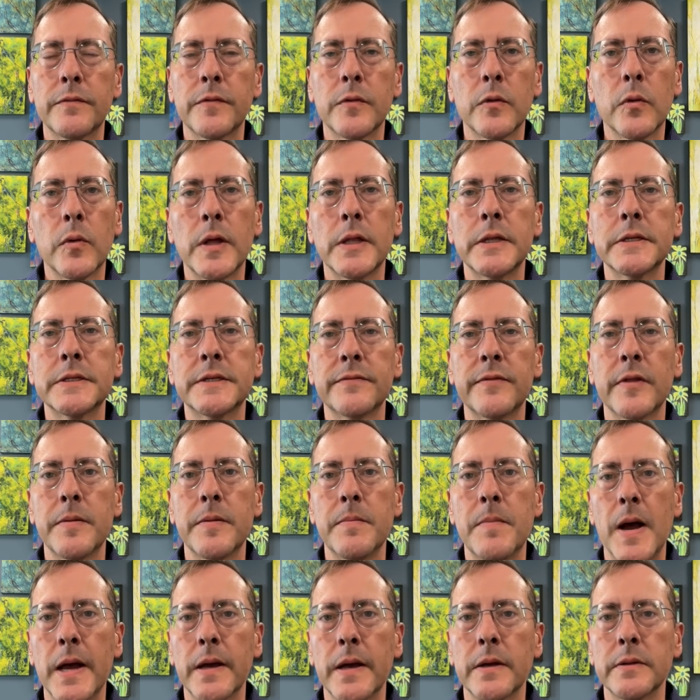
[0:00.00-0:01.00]
For relatively
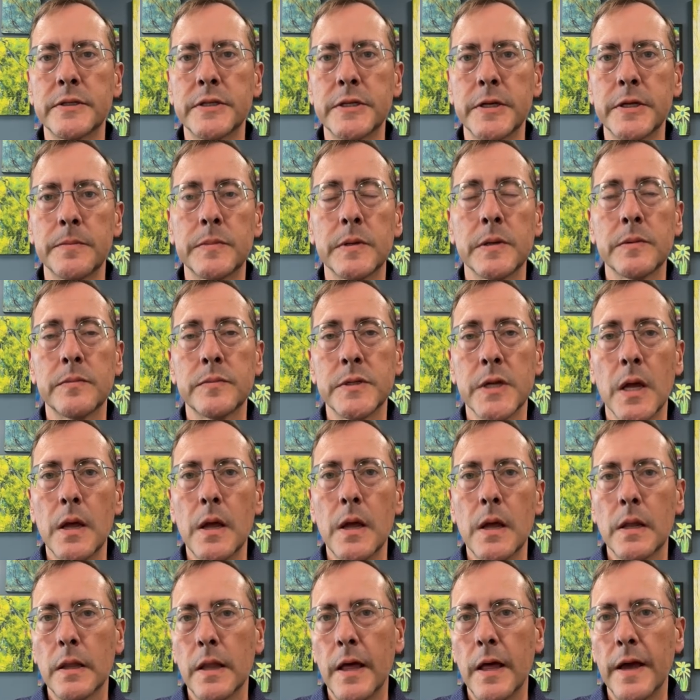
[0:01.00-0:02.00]
mild symptoms,
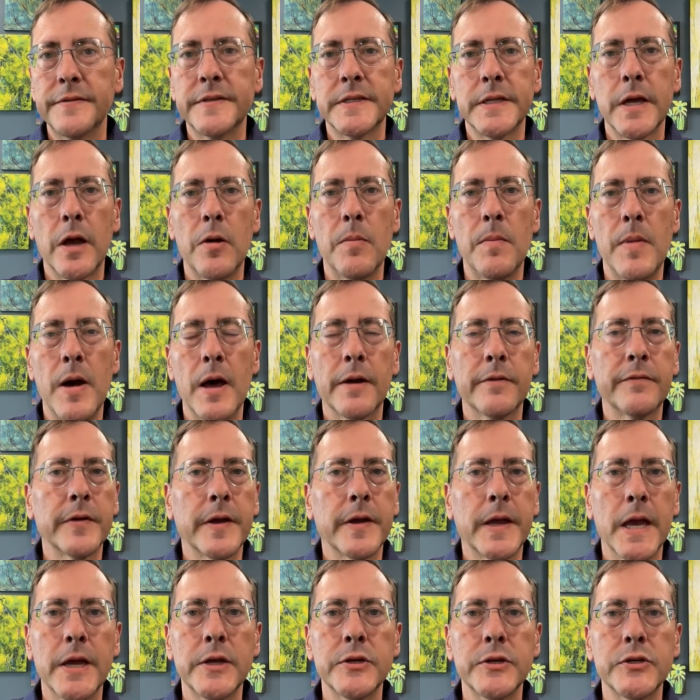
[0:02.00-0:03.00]
lifestyle
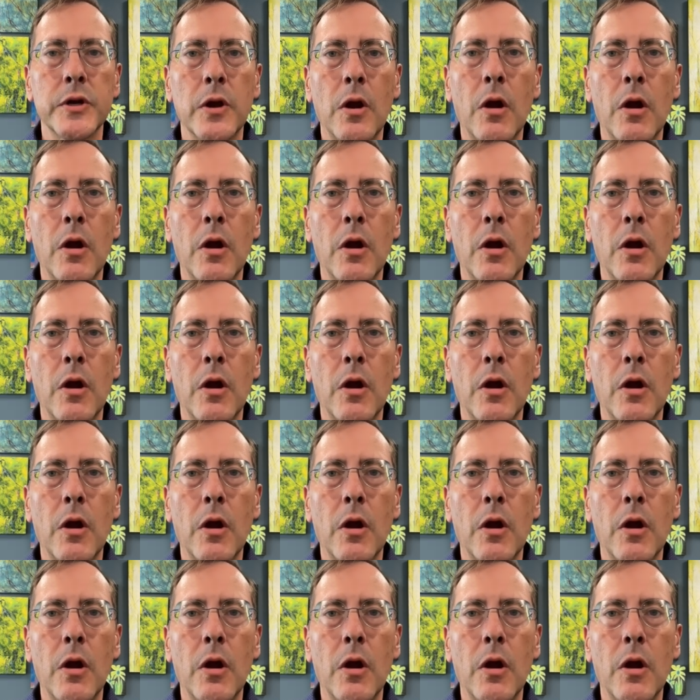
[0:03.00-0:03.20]
modification.